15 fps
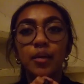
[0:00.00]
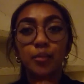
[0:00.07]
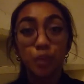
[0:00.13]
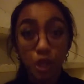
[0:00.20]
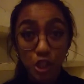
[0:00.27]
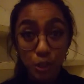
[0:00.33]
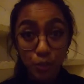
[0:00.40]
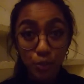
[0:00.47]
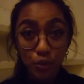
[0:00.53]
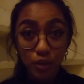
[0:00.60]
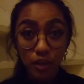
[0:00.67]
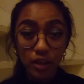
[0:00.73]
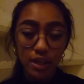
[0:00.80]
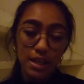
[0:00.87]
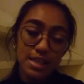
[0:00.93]
Project
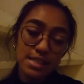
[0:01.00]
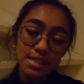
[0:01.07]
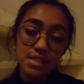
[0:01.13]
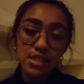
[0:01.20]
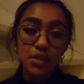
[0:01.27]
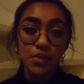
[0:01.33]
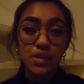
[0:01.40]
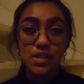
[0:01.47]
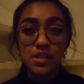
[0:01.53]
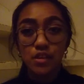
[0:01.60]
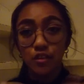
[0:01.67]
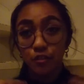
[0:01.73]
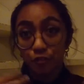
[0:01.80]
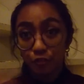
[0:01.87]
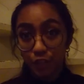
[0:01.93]
Pulang is a series
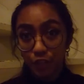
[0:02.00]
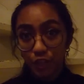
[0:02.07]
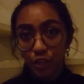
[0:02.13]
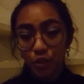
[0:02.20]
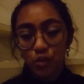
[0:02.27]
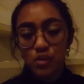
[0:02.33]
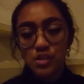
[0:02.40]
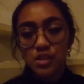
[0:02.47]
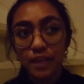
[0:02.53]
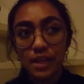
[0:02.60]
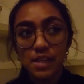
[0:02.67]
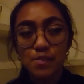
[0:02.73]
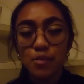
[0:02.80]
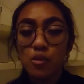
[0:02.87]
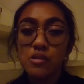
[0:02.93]
of videos that
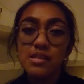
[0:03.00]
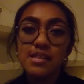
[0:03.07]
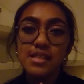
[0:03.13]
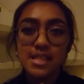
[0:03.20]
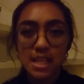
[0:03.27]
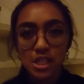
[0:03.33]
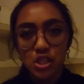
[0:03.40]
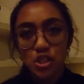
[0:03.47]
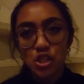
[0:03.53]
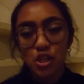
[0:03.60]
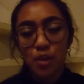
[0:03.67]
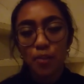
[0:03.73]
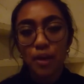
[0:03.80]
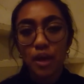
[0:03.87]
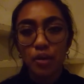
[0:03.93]
is mostly centered
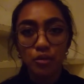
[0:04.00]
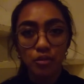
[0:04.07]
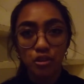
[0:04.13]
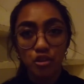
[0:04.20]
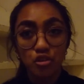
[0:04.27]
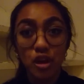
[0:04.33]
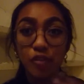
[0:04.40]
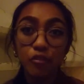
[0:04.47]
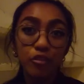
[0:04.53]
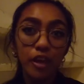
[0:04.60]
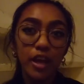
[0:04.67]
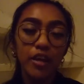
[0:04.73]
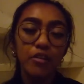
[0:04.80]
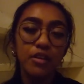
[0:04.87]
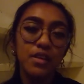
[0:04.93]
about the travel
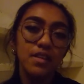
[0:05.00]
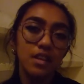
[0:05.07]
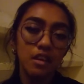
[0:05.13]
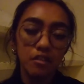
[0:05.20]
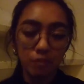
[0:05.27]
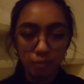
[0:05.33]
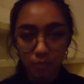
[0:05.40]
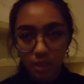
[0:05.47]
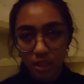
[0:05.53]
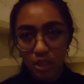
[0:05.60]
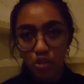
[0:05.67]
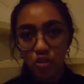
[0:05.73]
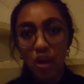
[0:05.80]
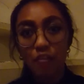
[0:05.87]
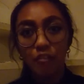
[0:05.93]
diaries of me
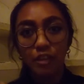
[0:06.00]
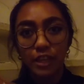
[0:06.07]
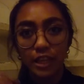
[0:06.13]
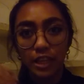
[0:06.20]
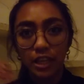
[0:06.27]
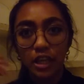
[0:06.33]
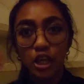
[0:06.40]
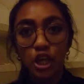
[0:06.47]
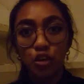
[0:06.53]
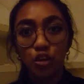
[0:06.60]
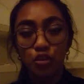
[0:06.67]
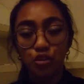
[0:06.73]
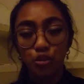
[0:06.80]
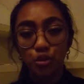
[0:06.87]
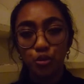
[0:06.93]
traveling
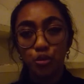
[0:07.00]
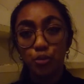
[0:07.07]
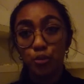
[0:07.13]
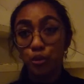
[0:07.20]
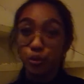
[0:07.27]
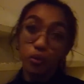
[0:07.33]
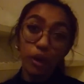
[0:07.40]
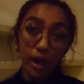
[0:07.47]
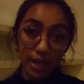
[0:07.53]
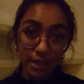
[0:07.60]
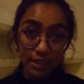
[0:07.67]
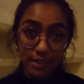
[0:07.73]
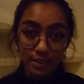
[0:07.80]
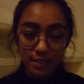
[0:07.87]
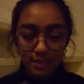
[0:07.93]
to the Maluku
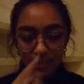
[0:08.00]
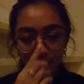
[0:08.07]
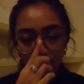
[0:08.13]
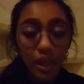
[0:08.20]
Islands.